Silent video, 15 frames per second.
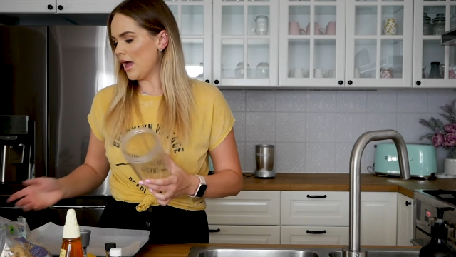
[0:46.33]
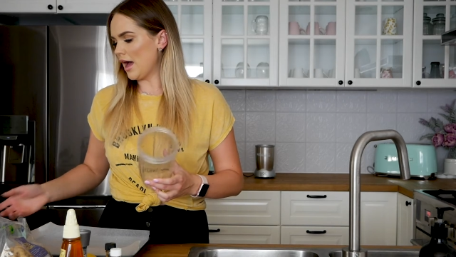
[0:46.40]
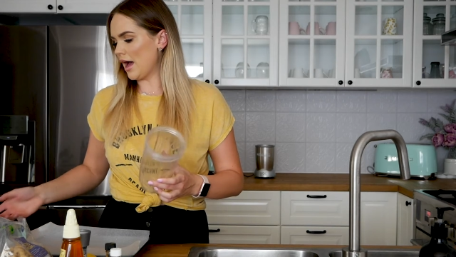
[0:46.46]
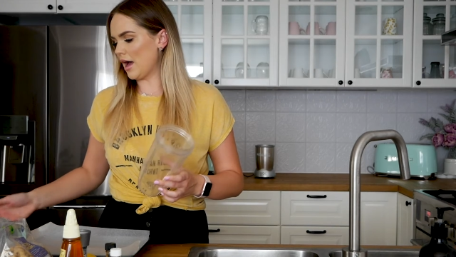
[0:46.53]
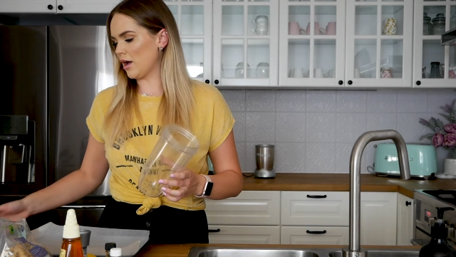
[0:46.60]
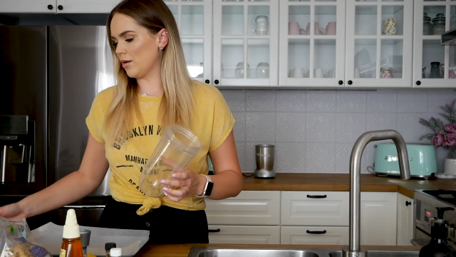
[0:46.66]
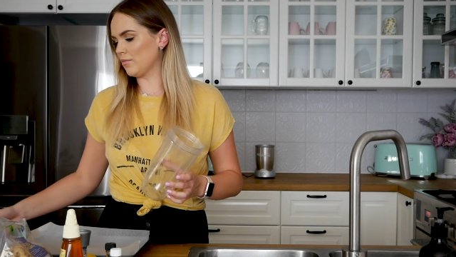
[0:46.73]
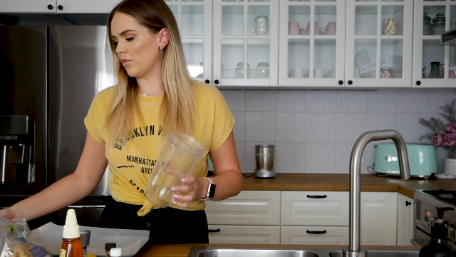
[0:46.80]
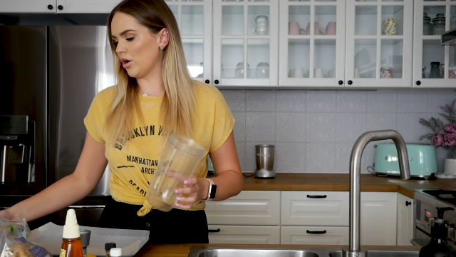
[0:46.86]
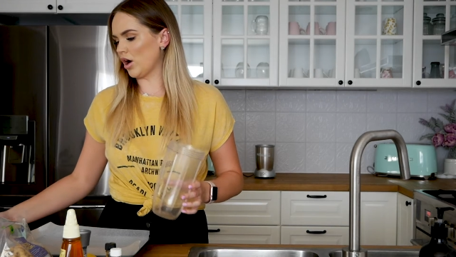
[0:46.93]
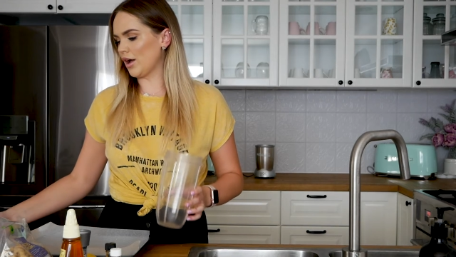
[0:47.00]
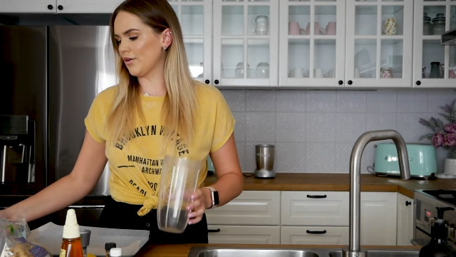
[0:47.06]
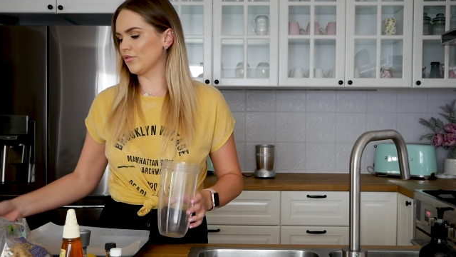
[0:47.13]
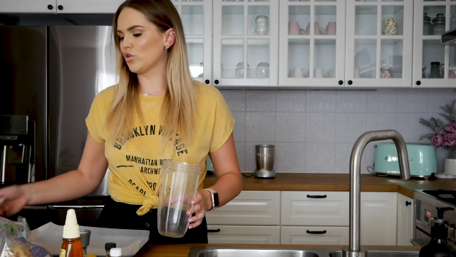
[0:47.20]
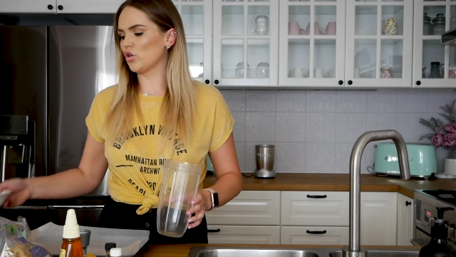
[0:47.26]

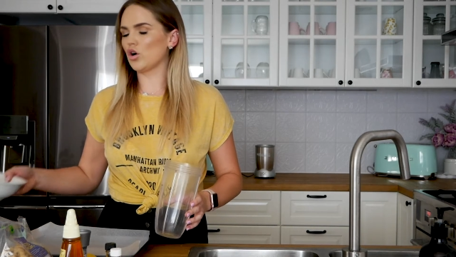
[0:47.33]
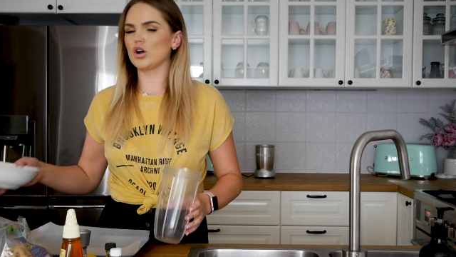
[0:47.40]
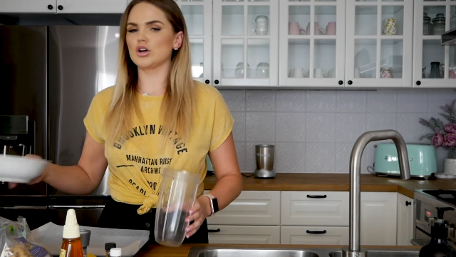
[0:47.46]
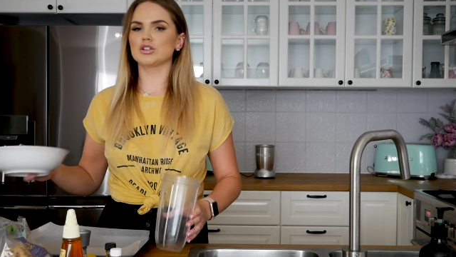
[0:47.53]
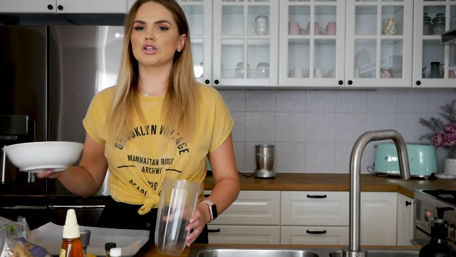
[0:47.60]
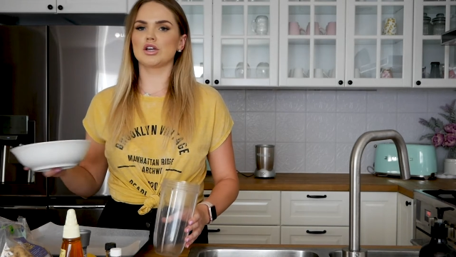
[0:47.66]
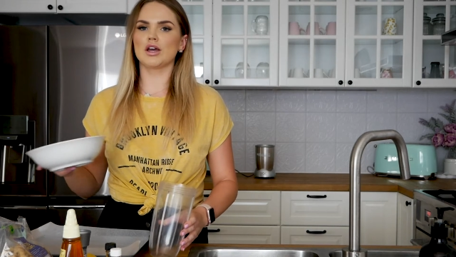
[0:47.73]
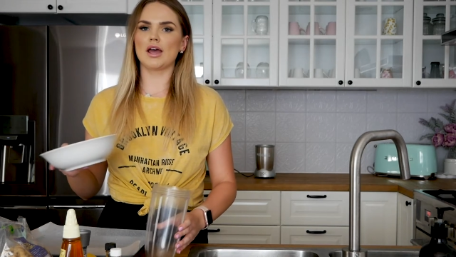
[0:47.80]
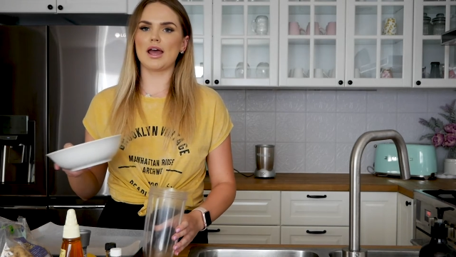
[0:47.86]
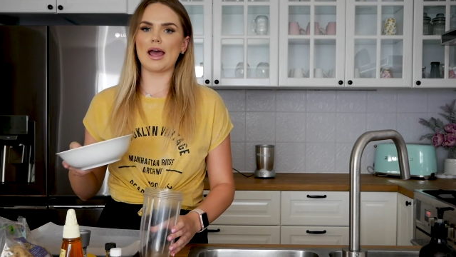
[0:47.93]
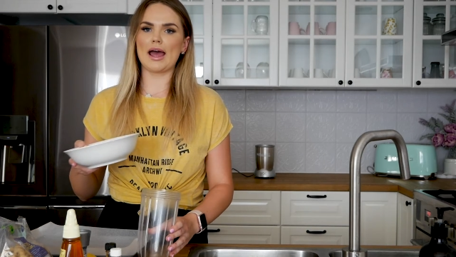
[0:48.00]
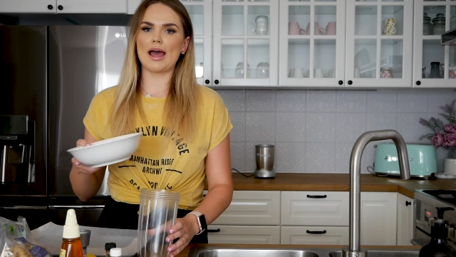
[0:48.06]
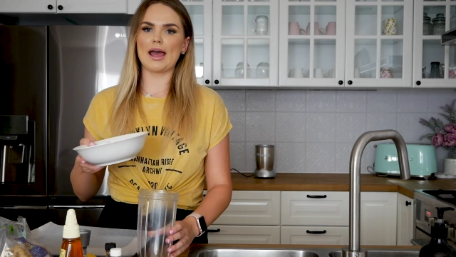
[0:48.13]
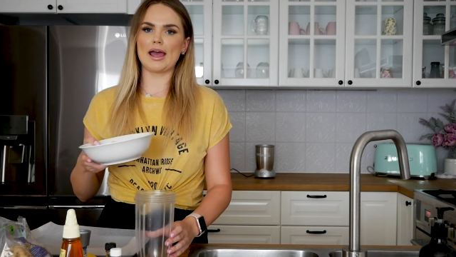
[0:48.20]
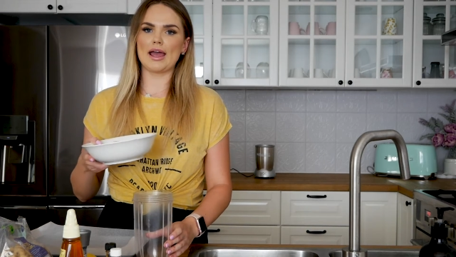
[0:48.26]
I've got
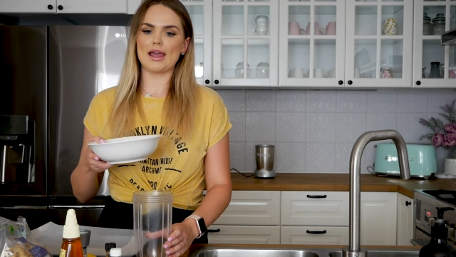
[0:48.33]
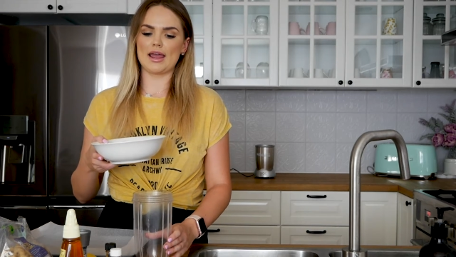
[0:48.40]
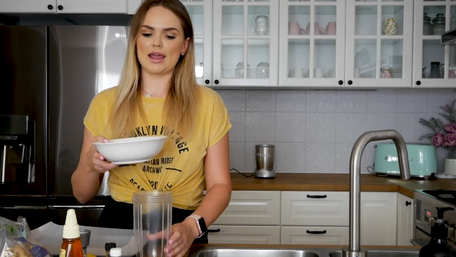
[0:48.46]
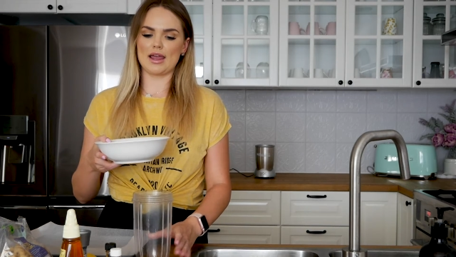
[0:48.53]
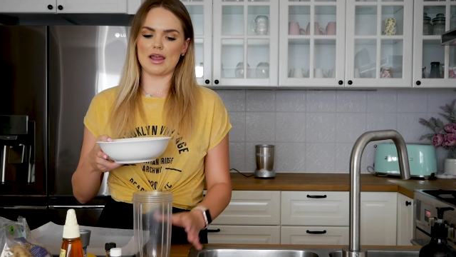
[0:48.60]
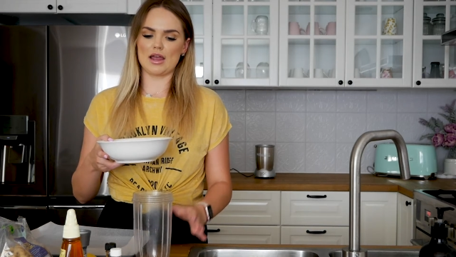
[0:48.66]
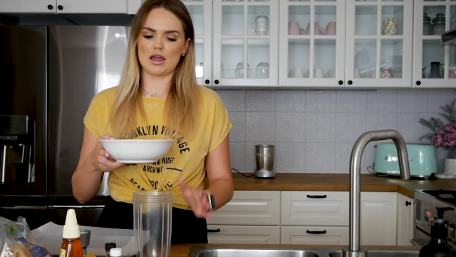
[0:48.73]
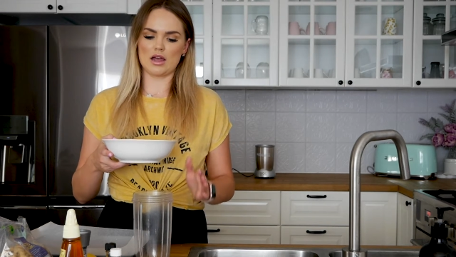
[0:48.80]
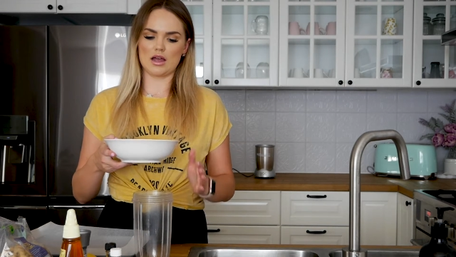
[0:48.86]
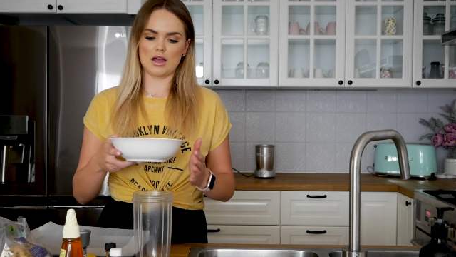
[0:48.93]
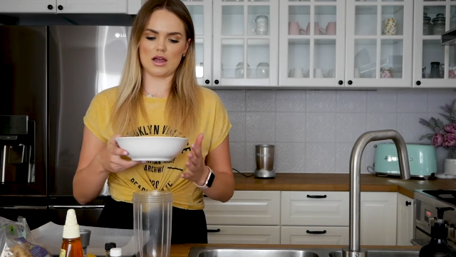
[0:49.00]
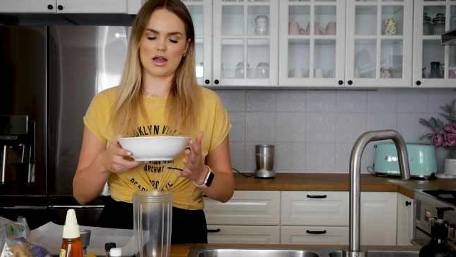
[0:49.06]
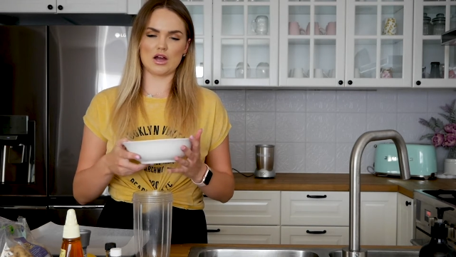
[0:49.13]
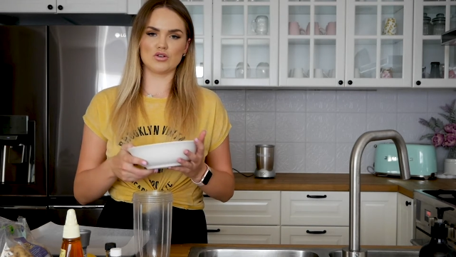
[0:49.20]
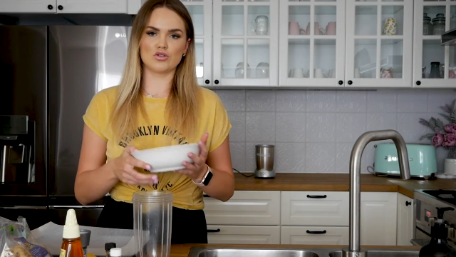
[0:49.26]

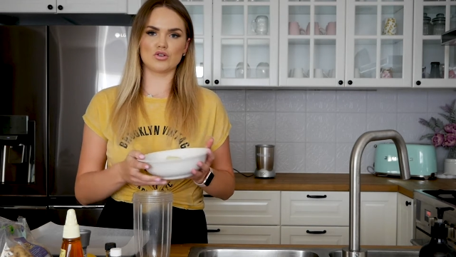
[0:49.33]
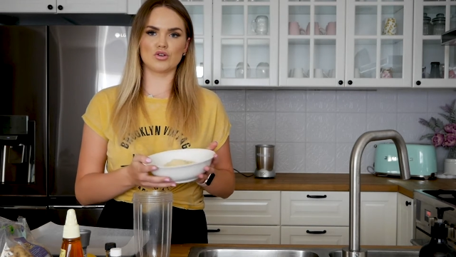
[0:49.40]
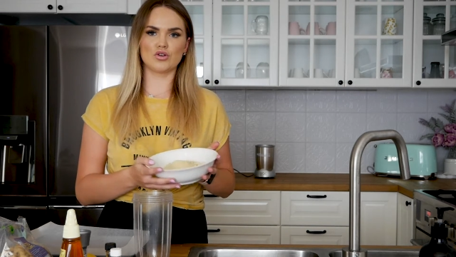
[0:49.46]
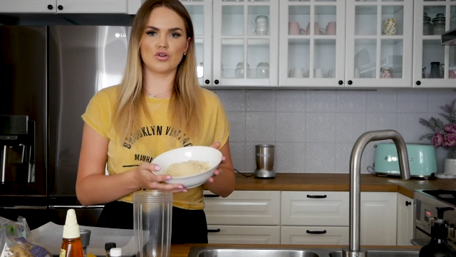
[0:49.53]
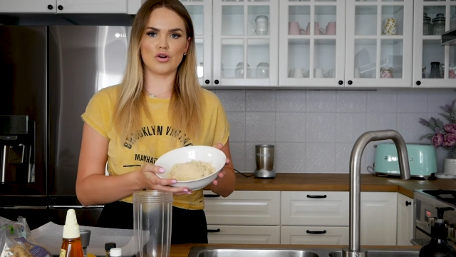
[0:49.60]
100